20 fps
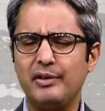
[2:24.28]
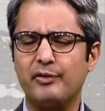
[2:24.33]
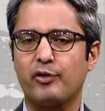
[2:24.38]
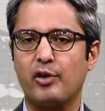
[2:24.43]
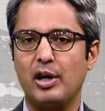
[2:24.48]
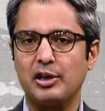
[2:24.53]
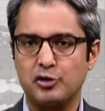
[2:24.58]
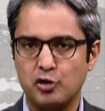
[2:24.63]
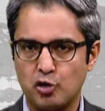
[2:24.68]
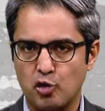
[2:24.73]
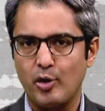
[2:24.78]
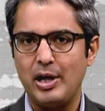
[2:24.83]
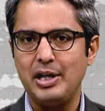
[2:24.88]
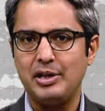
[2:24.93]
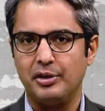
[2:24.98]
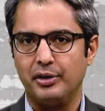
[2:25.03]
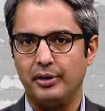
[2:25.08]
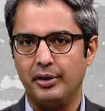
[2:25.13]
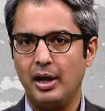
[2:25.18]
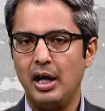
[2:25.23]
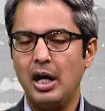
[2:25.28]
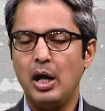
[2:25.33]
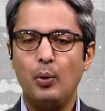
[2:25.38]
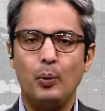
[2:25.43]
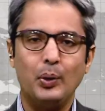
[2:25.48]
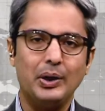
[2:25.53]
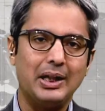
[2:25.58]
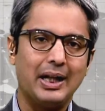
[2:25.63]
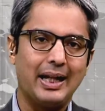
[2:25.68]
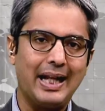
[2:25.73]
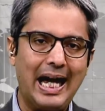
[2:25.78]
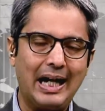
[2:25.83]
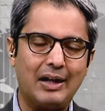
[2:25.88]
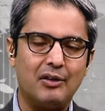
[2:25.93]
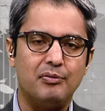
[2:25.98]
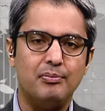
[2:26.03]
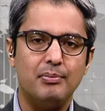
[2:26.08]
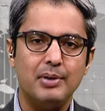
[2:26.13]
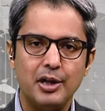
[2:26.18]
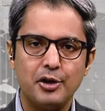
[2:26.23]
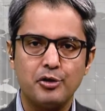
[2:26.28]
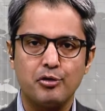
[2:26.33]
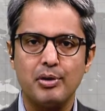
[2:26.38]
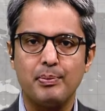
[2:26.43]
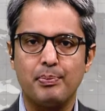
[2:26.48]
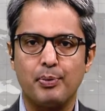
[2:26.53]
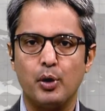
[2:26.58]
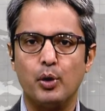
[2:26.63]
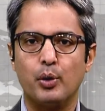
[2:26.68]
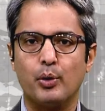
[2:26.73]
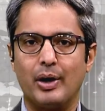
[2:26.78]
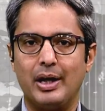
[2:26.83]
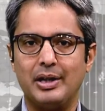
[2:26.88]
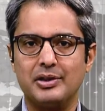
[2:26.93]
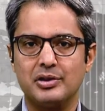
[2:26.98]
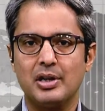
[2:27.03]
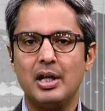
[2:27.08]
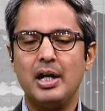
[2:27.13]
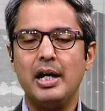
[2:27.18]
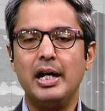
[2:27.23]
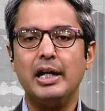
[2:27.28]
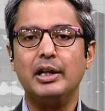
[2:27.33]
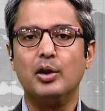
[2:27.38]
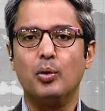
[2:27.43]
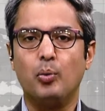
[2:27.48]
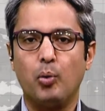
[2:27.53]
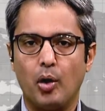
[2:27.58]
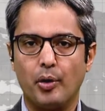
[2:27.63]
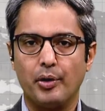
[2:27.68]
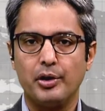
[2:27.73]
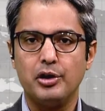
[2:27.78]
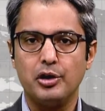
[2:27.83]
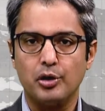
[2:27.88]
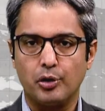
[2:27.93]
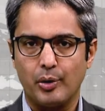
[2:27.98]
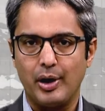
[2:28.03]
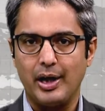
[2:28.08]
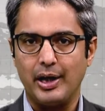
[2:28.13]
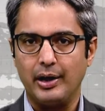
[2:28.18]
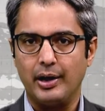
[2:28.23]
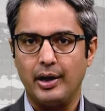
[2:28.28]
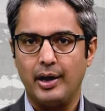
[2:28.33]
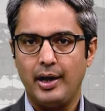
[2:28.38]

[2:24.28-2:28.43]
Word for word: frustrated with the lack of military progress in the war in Ukraine.